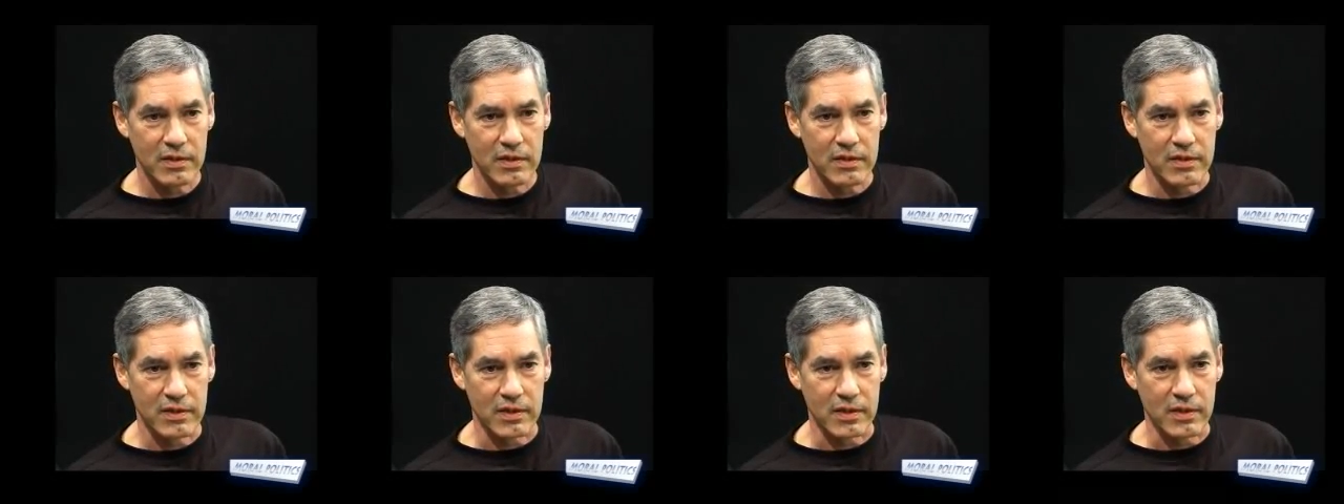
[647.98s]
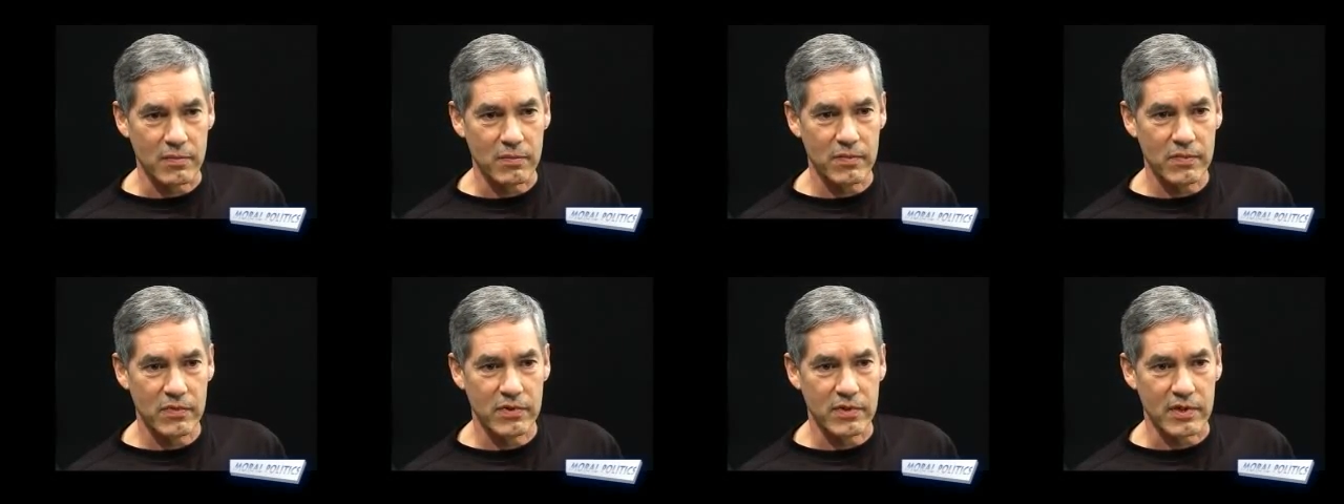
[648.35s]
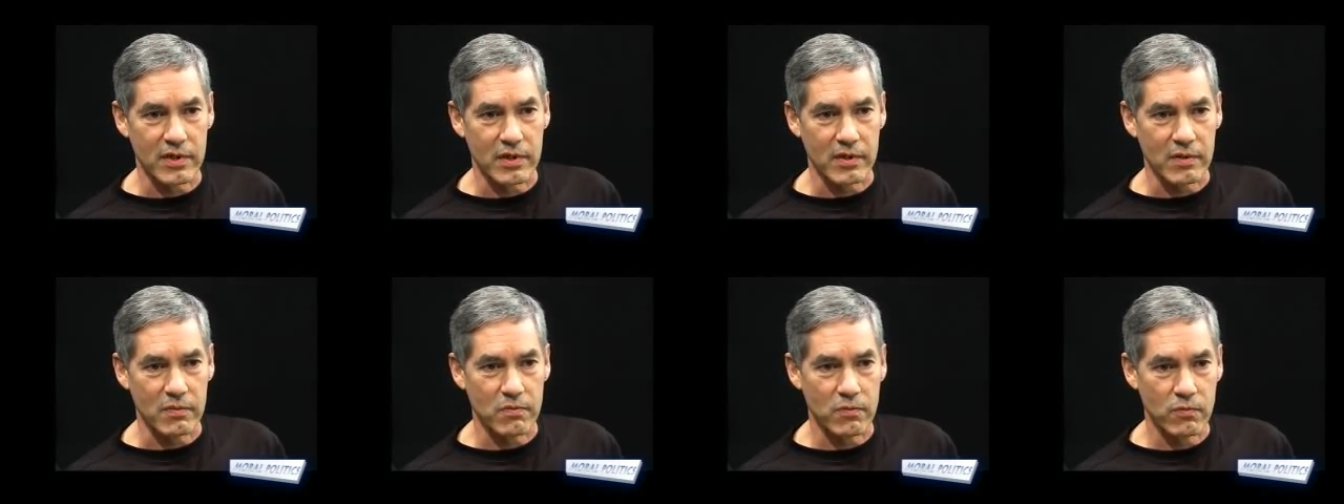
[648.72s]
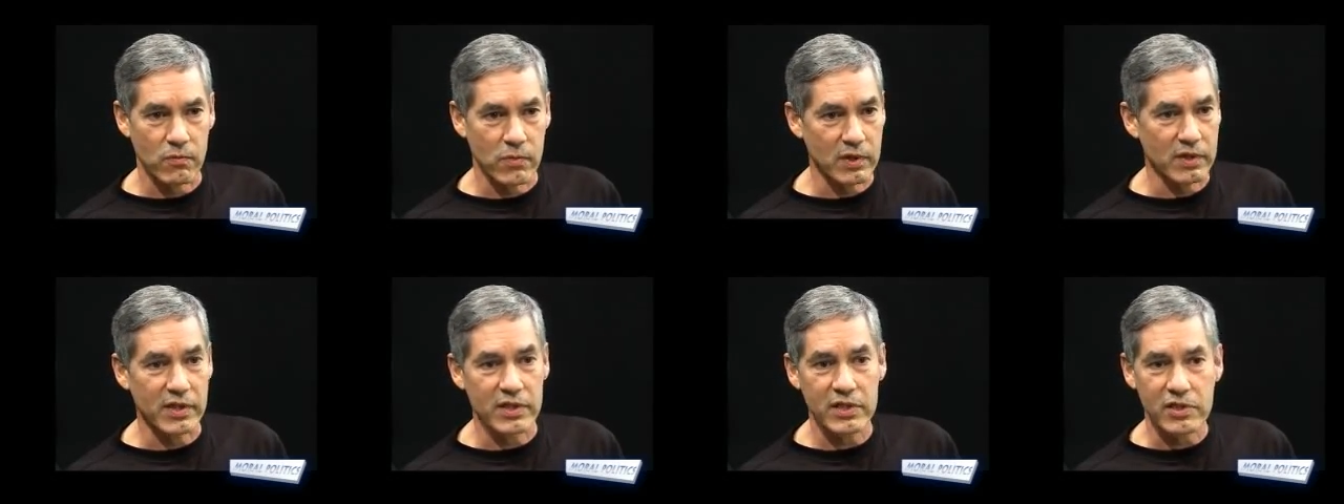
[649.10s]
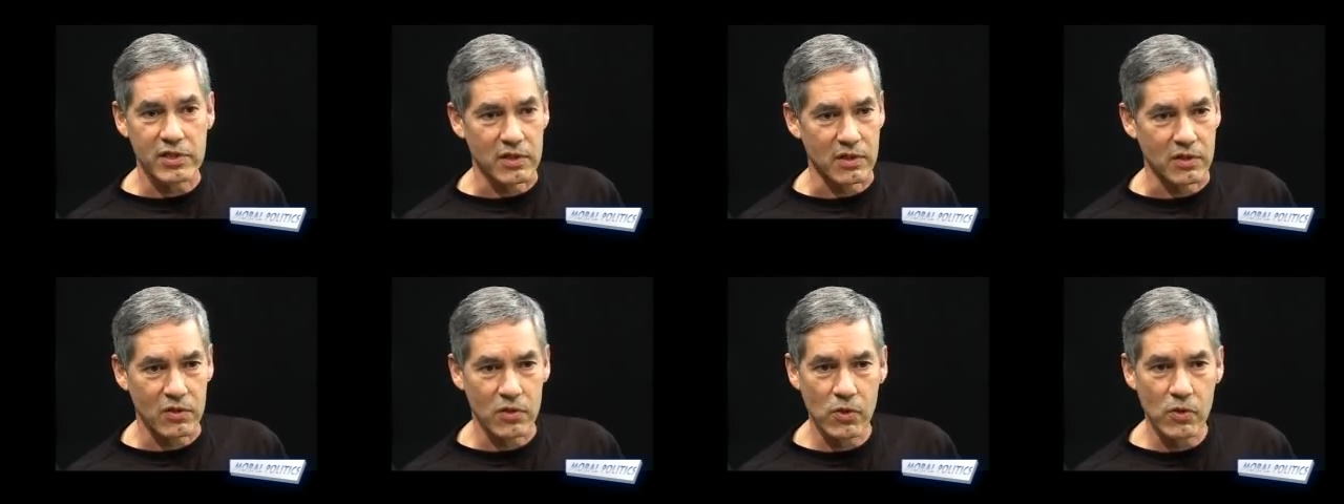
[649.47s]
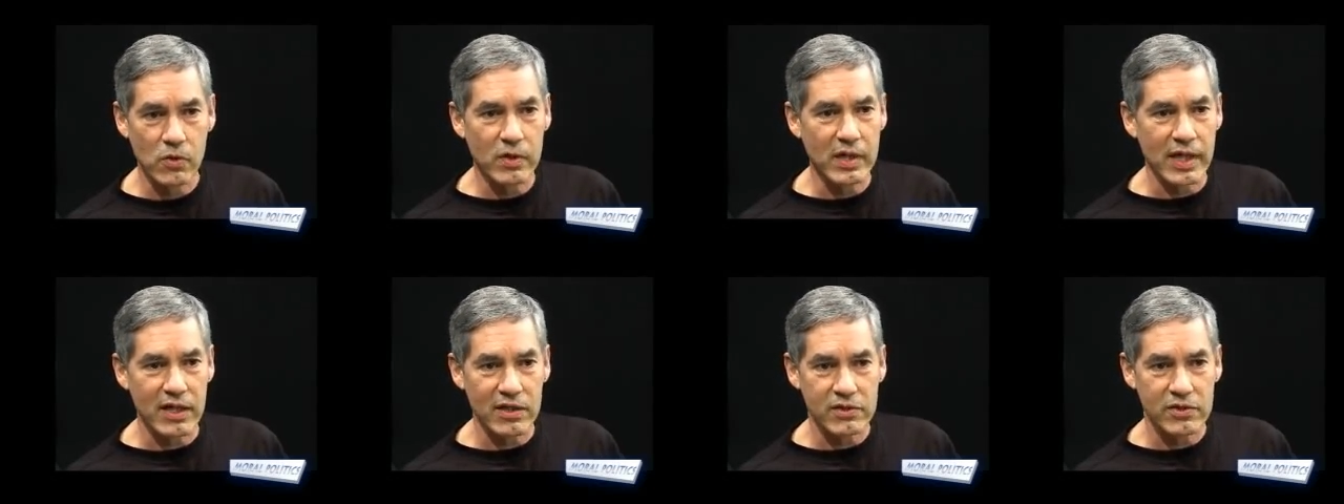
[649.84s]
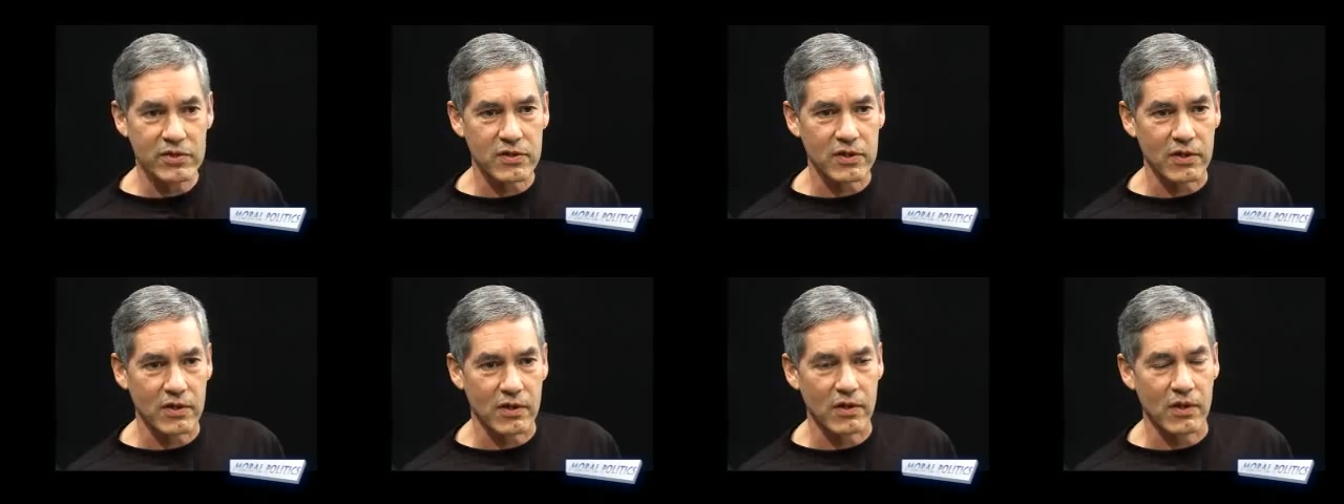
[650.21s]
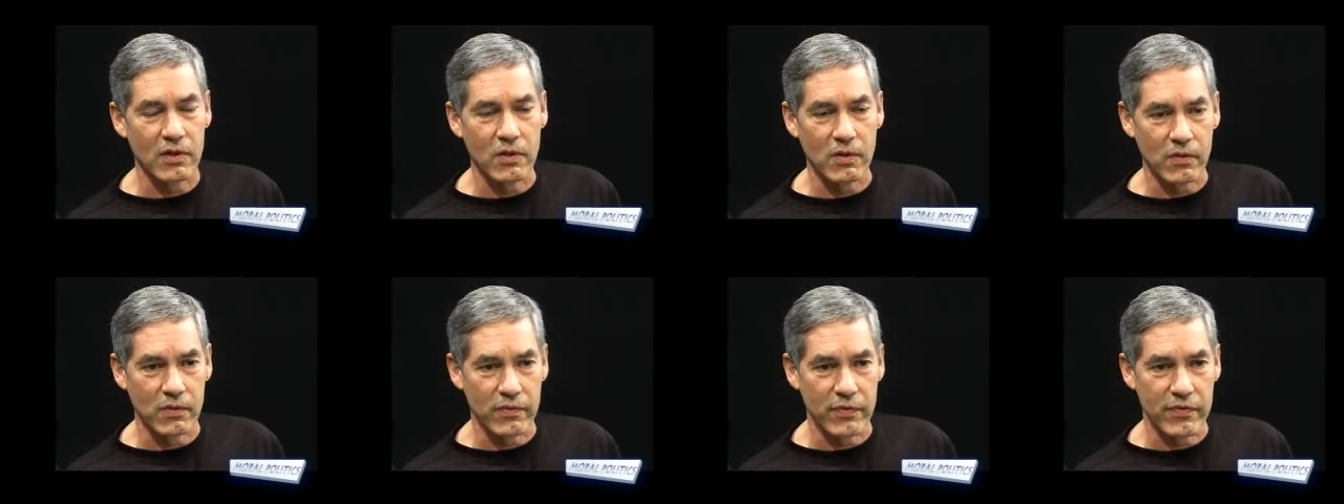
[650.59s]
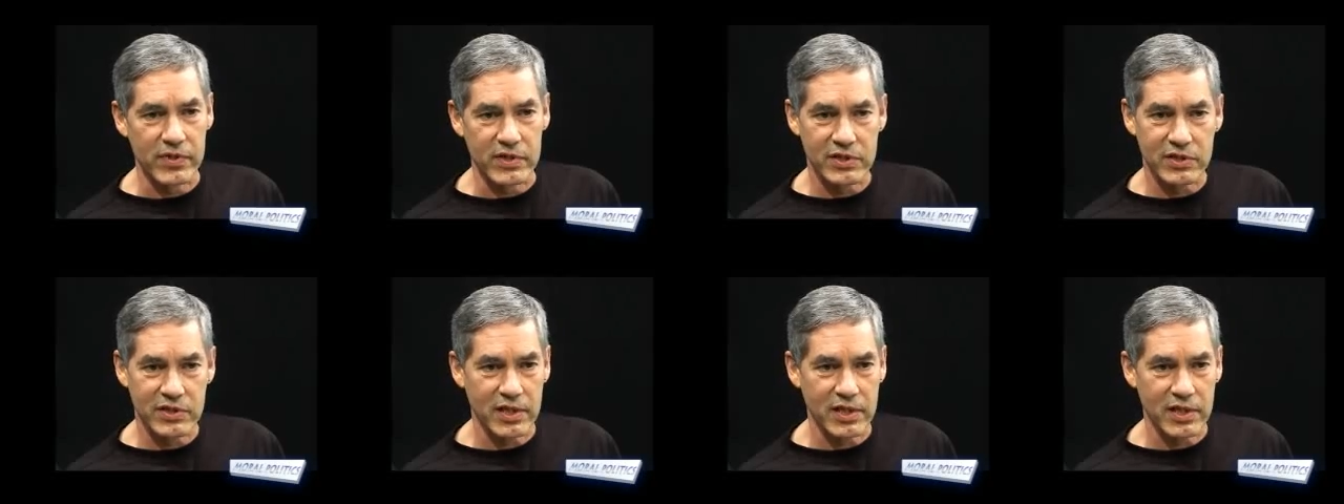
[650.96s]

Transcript: the religion, who gets to own the